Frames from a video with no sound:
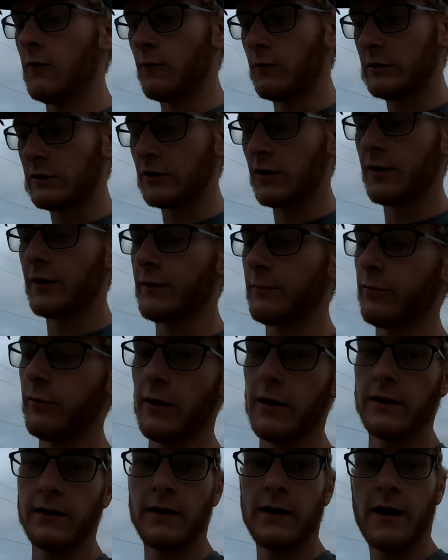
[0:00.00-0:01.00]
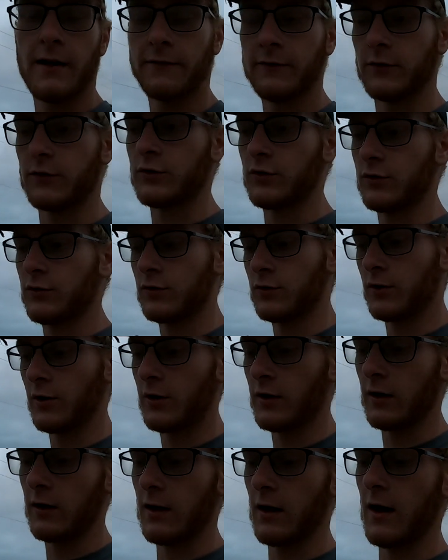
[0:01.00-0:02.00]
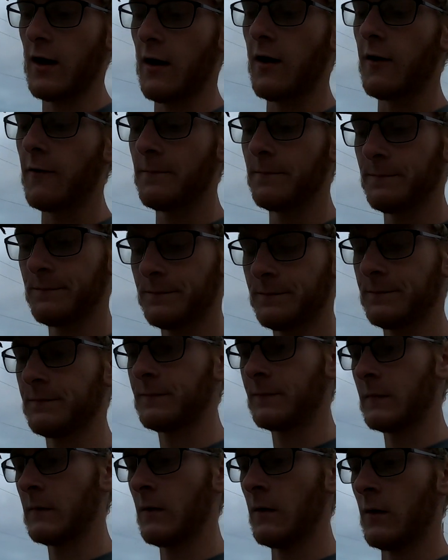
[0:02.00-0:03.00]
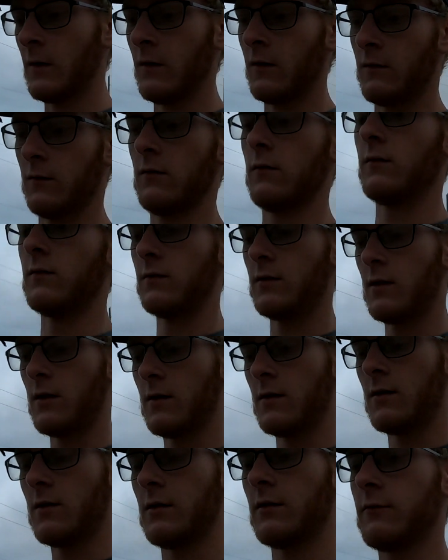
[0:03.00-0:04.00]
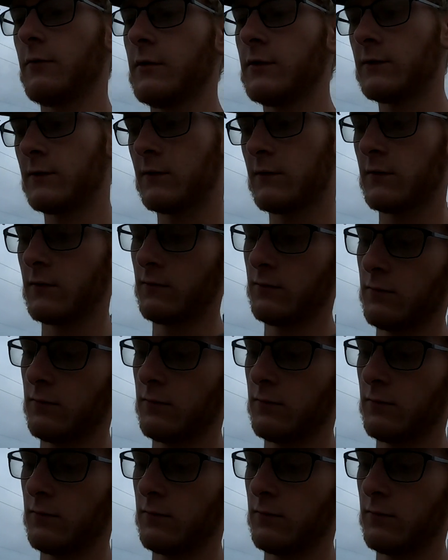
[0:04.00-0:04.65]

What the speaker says: we started planting after triticale. It was